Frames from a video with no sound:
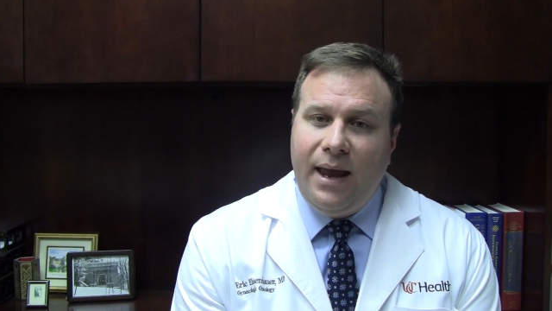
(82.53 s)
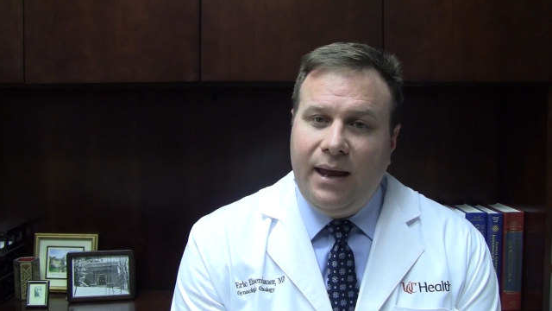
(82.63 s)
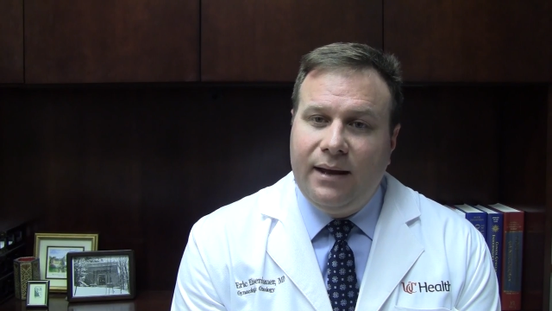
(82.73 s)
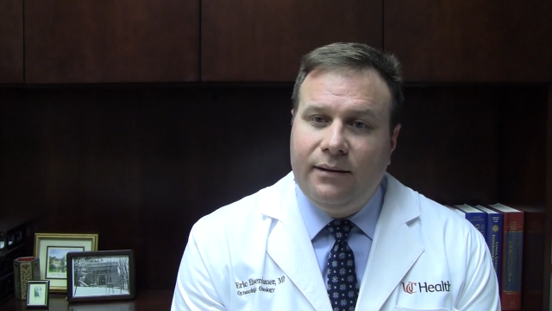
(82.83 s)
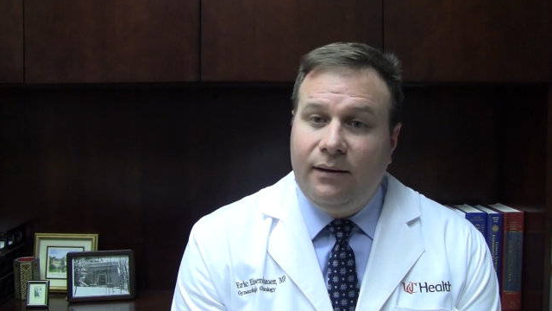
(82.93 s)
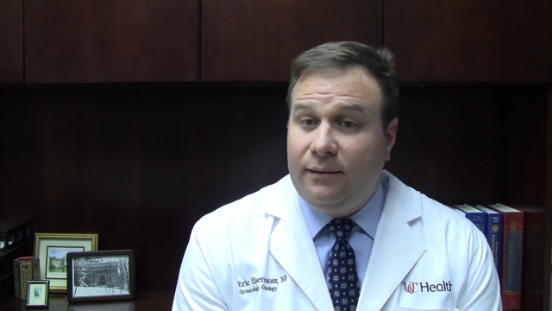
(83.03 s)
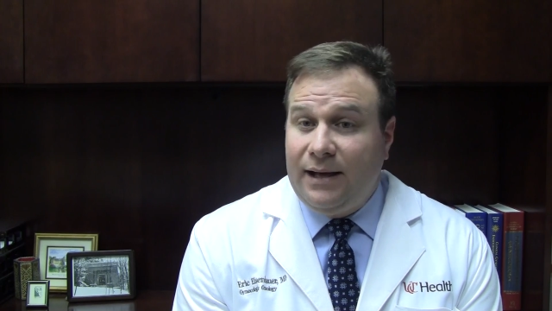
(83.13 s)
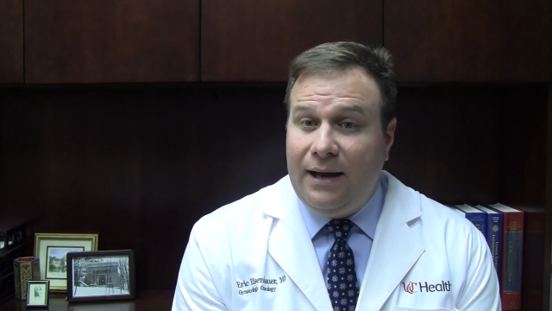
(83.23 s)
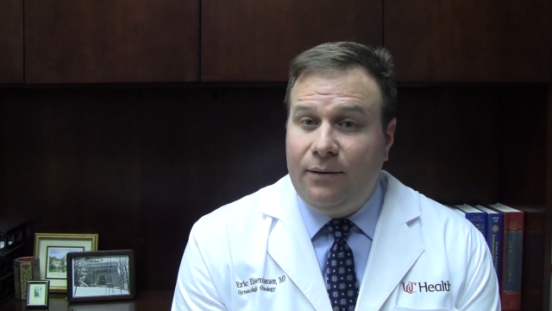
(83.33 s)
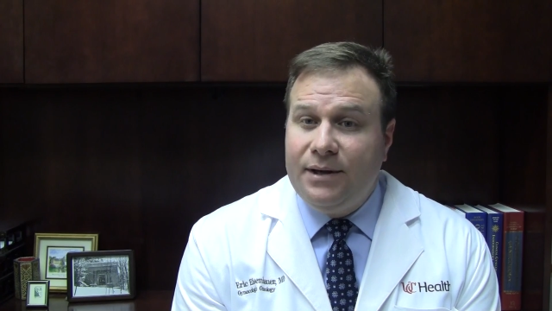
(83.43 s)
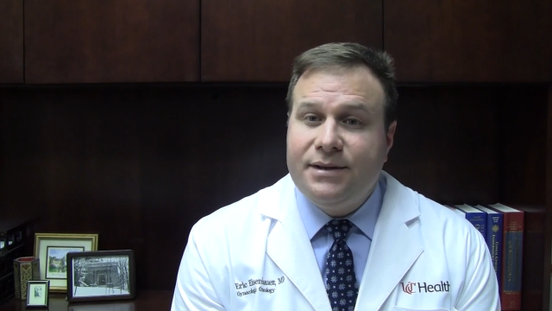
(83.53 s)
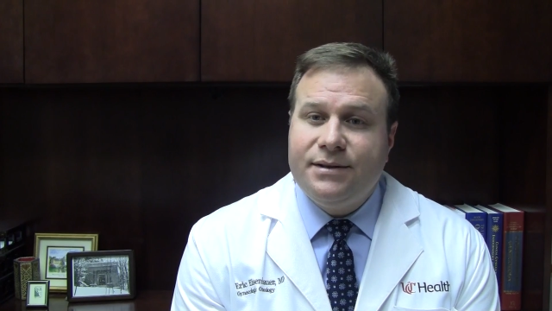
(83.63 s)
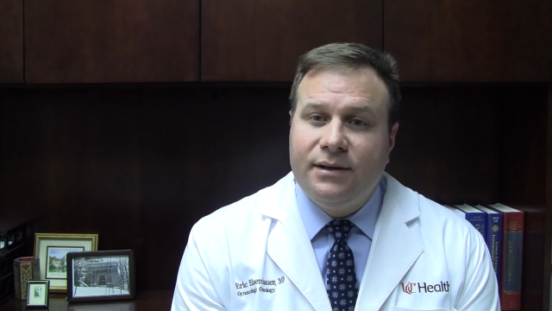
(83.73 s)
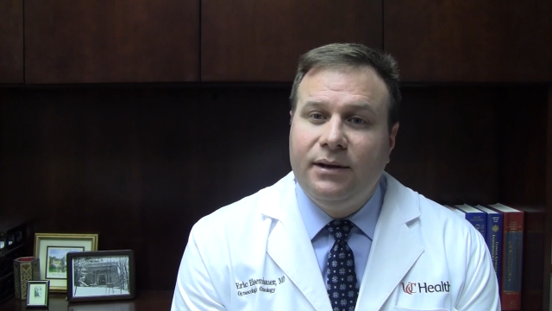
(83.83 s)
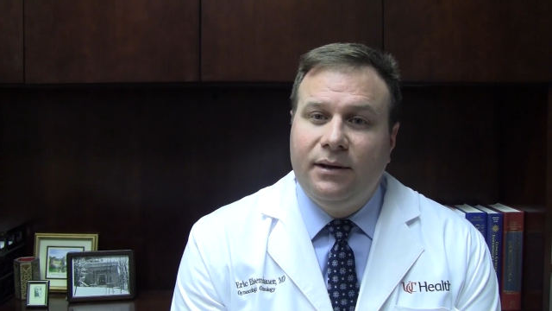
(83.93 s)
and allow
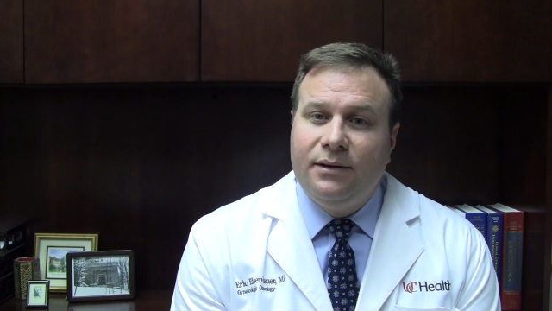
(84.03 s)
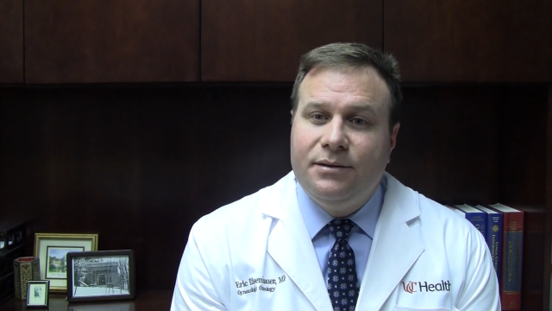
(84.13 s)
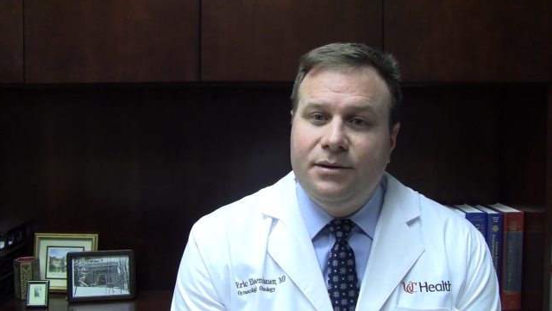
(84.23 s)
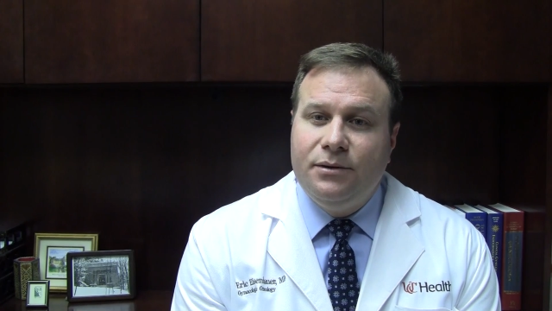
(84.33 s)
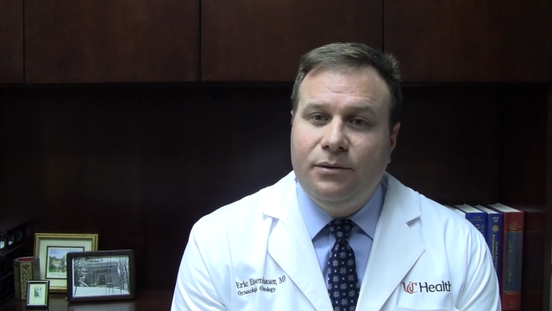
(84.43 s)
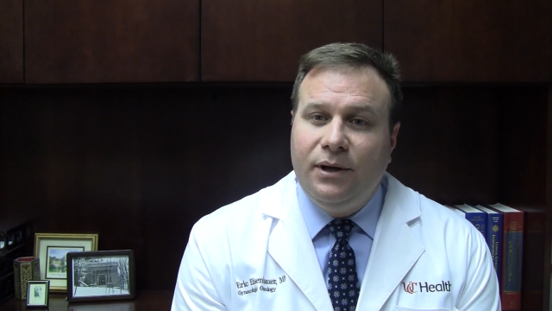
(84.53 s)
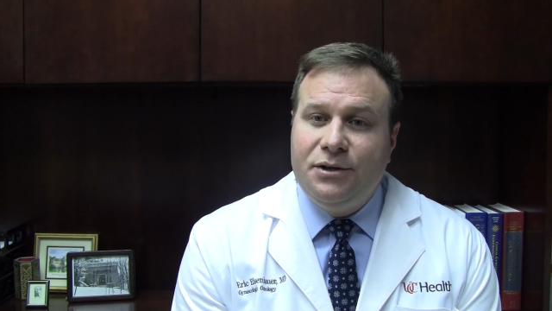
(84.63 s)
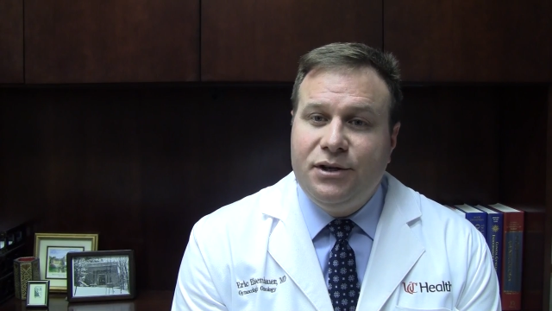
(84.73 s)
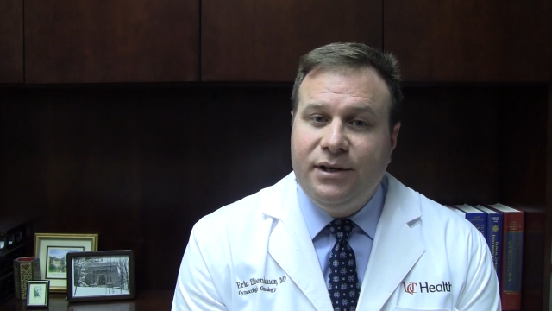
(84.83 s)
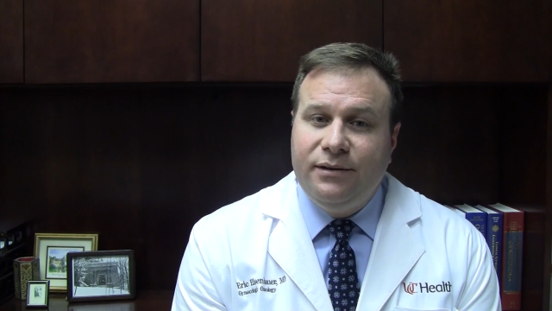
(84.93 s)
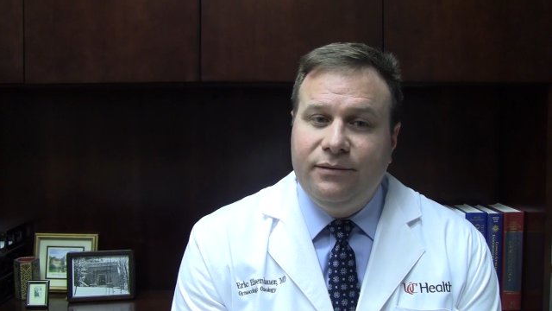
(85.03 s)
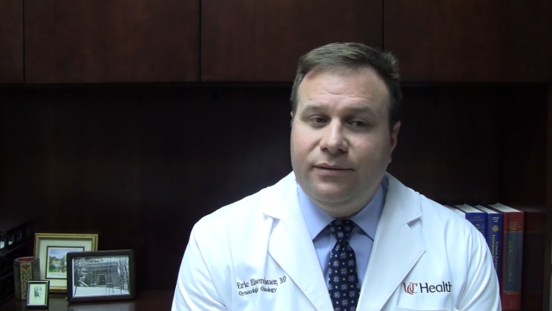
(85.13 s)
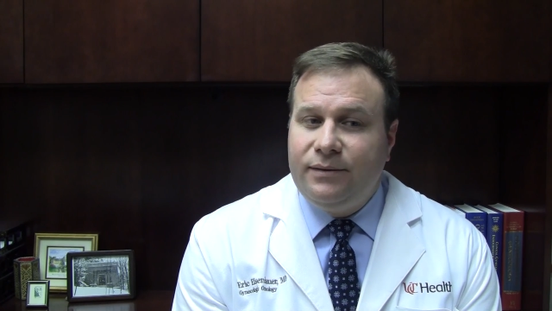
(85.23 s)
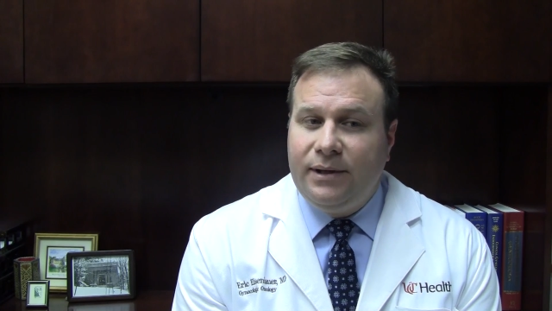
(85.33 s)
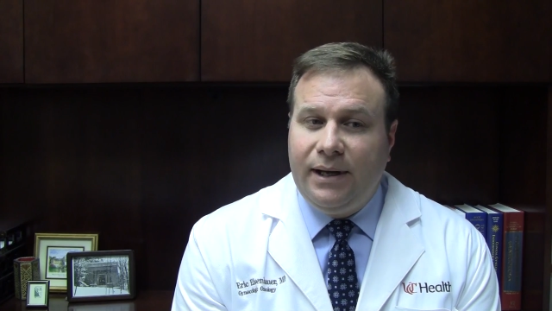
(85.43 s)
us to achieve
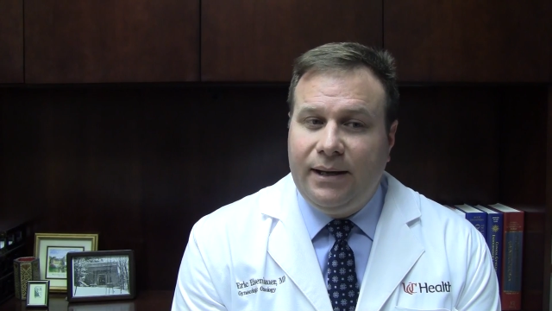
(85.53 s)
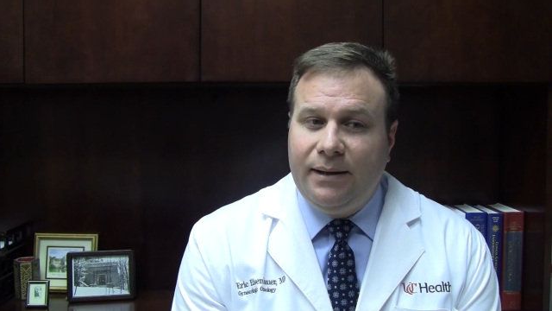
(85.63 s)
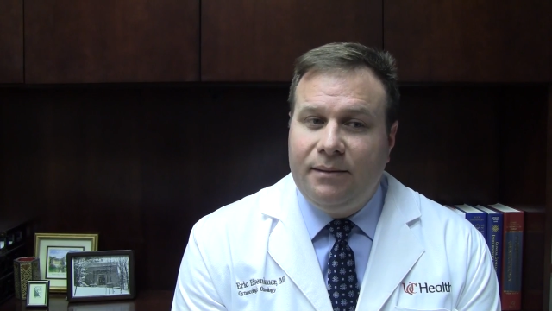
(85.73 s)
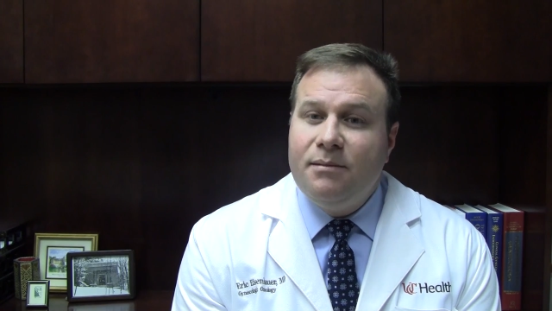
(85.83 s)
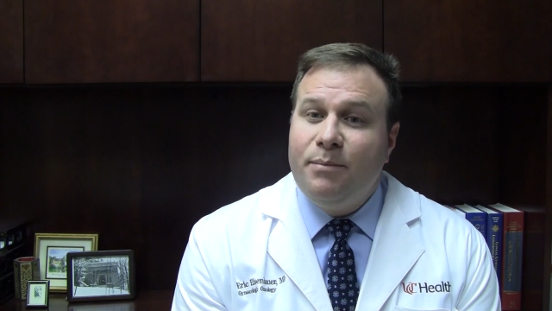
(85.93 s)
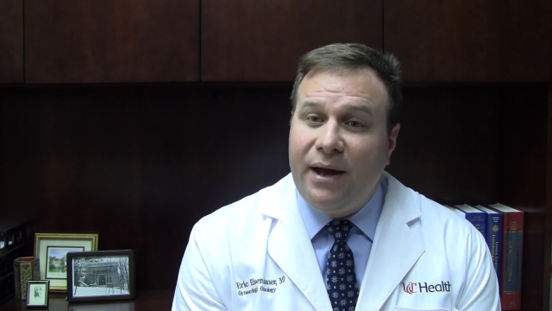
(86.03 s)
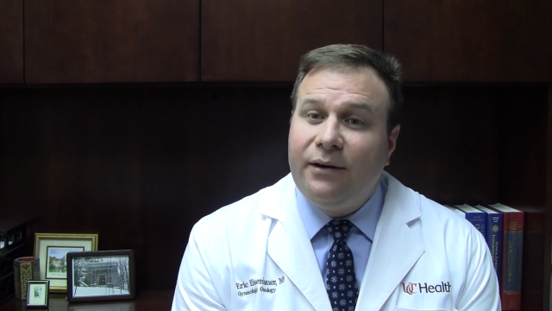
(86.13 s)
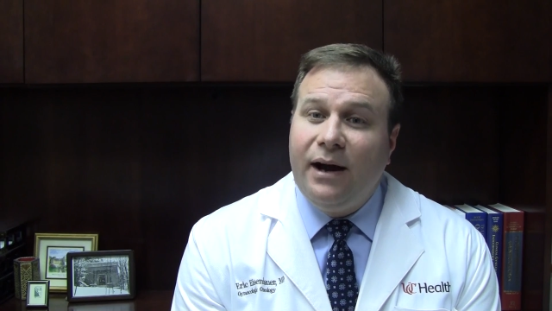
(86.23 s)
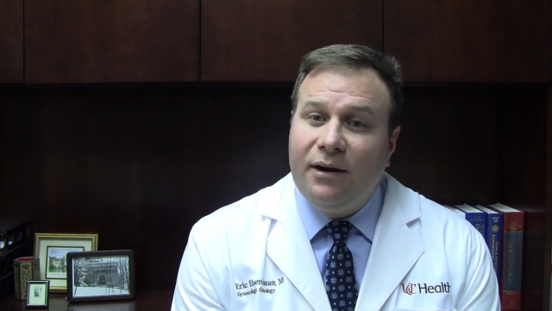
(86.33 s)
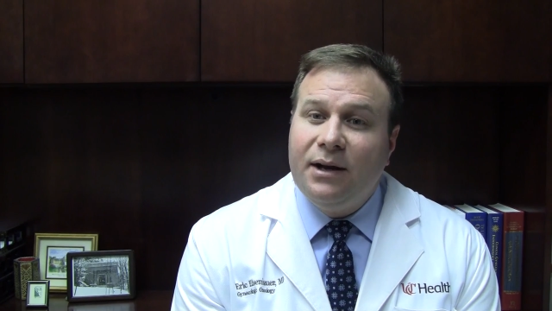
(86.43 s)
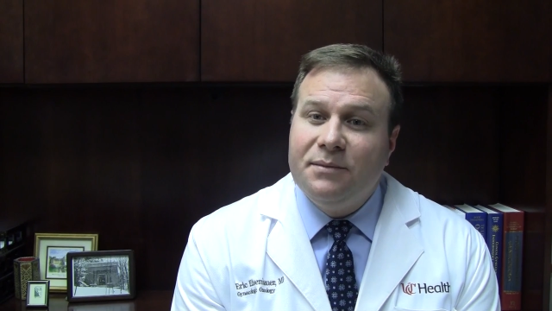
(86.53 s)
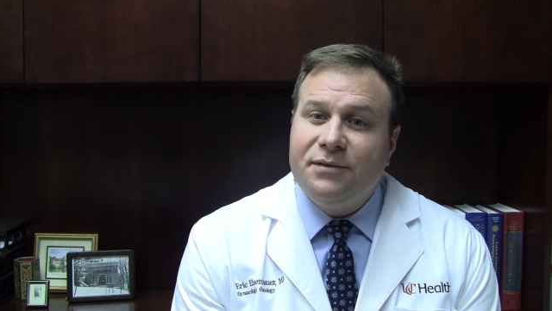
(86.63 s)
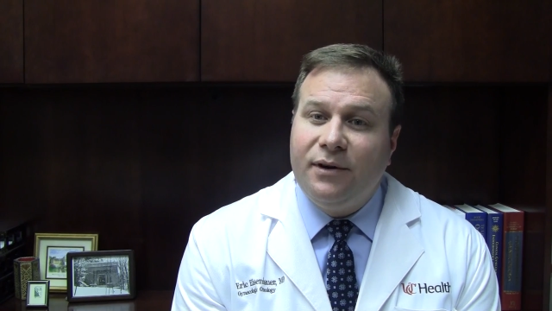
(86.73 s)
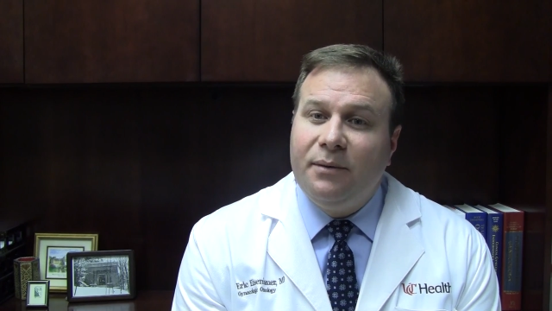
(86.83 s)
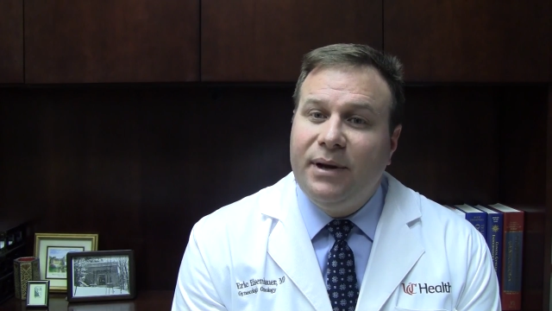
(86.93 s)
better outcomes
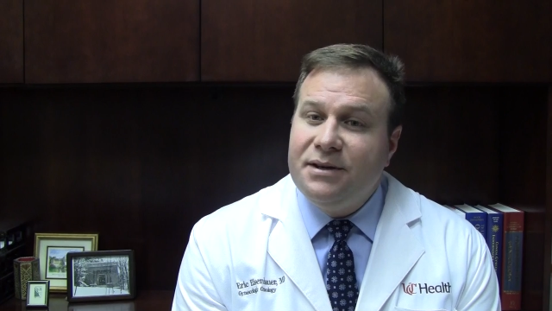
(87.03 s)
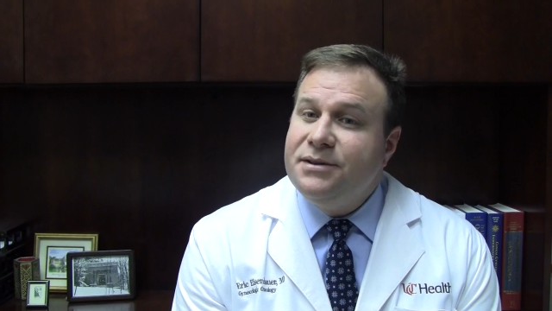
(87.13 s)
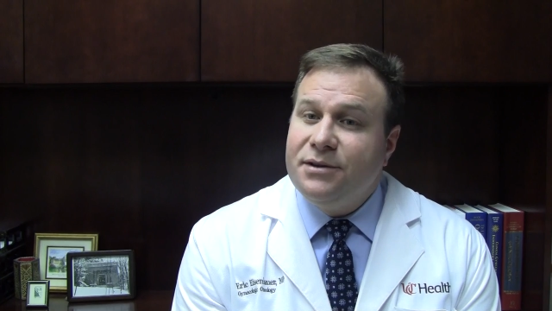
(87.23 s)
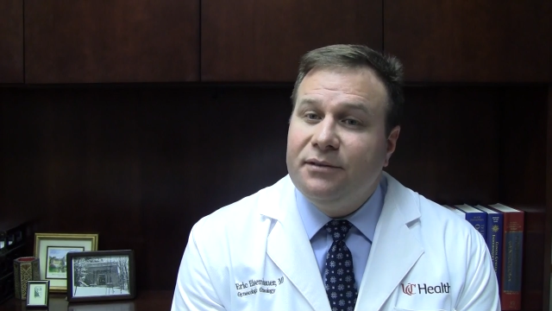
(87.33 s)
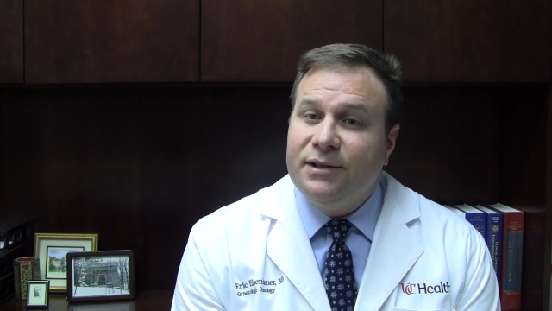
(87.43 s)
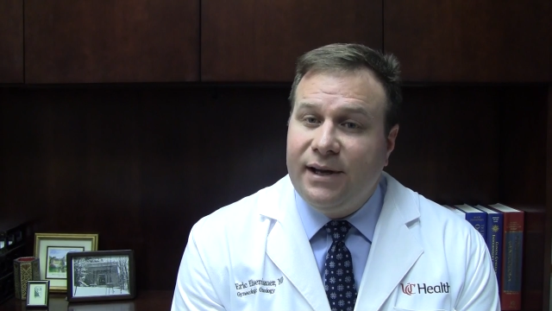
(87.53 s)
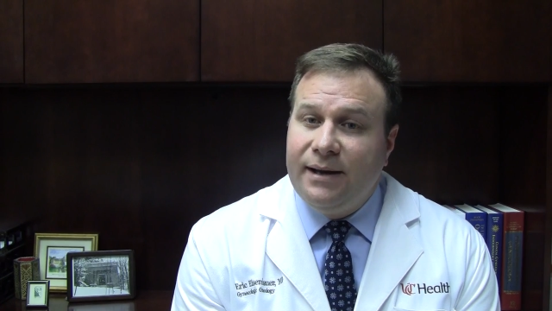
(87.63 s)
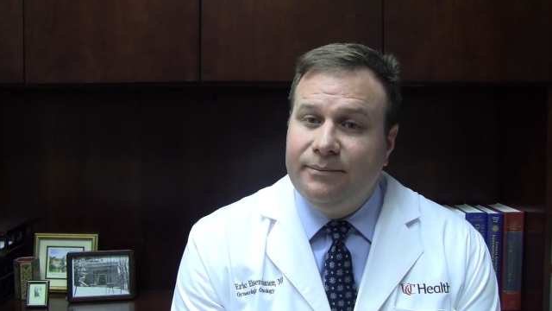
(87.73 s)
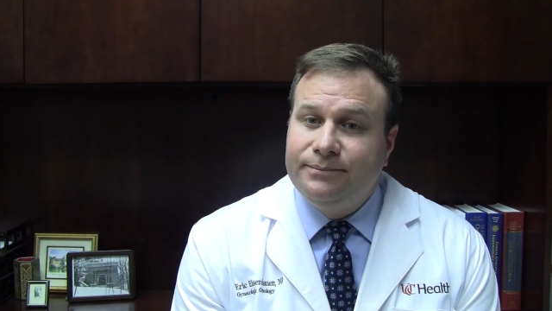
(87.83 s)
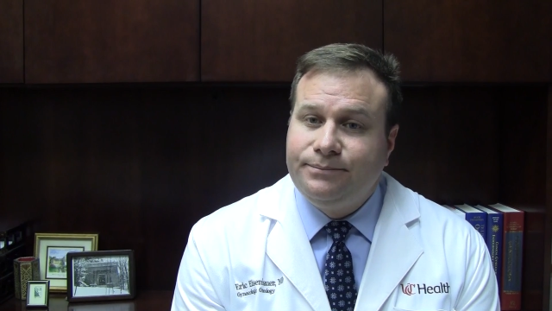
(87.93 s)
for our patients over time.